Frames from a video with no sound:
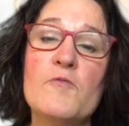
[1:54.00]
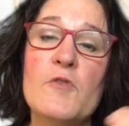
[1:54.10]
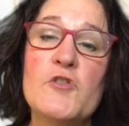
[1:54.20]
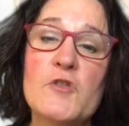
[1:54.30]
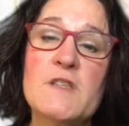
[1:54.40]

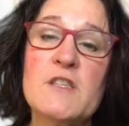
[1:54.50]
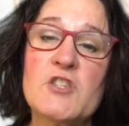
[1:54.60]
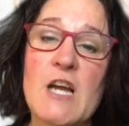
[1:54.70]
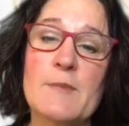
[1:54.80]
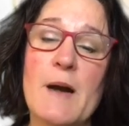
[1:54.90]
using the
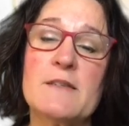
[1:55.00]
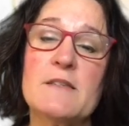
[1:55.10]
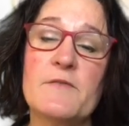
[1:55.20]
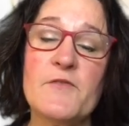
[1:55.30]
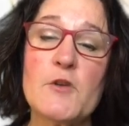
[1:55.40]
check
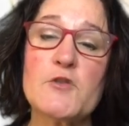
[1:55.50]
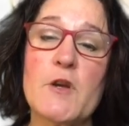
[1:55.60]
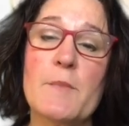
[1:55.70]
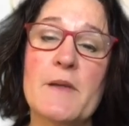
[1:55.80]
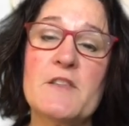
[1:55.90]
boxes and
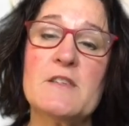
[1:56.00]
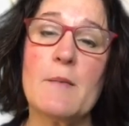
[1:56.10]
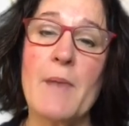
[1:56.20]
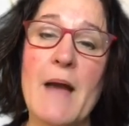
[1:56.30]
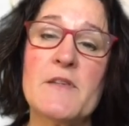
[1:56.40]
filtering by
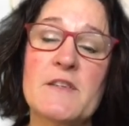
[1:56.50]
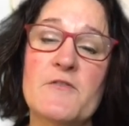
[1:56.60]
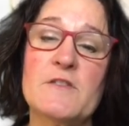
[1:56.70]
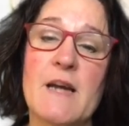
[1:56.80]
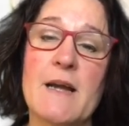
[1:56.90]
the
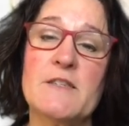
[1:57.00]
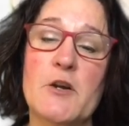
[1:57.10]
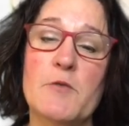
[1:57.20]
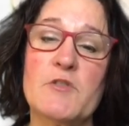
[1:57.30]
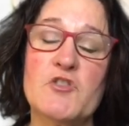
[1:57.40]
different
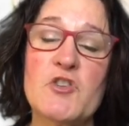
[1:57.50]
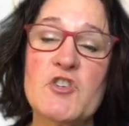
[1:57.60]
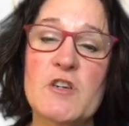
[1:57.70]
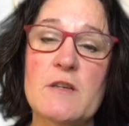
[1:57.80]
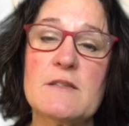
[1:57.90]
dietary
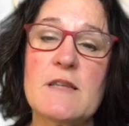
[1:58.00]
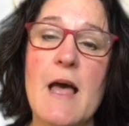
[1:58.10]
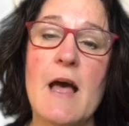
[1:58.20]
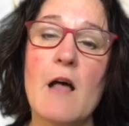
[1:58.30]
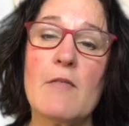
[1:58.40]
restrictions
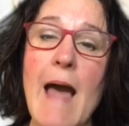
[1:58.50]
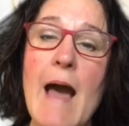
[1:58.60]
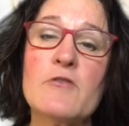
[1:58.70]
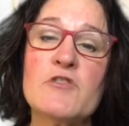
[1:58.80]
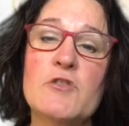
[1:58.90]

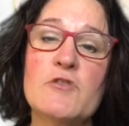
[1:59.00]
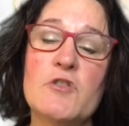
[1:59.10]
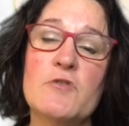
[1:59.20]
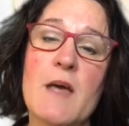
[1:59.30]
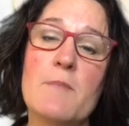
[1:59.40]
allows you
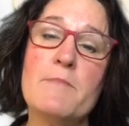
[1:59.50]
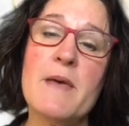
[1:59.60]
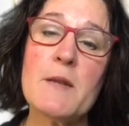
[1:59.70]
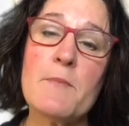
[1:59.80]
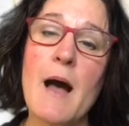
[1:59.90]
to then
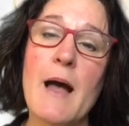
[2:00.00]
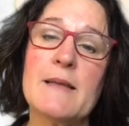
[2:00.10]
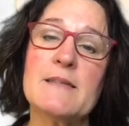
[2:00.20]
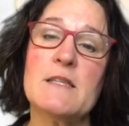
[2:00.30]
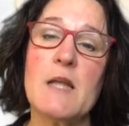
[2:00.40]

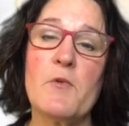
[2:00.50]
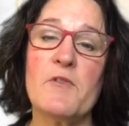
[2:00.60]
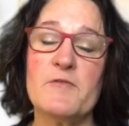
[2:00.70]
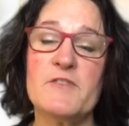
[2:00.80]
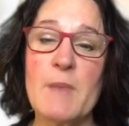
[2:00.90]
minimize the number
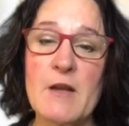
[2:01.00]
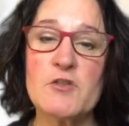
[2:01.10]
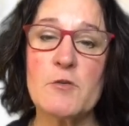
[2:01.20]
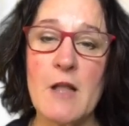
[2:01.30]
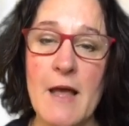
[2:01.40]
of
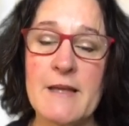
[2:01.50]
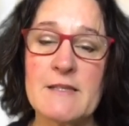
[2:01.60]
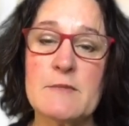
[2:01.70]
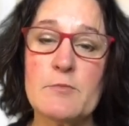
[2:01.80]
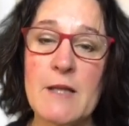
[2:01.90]

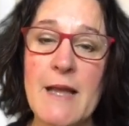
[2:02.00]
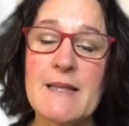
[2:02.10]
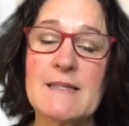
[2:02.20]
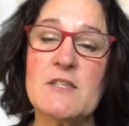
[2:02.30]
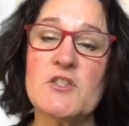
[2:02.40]
specialized
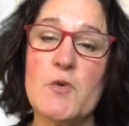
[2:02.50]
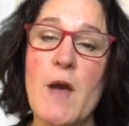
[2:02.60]
plates that you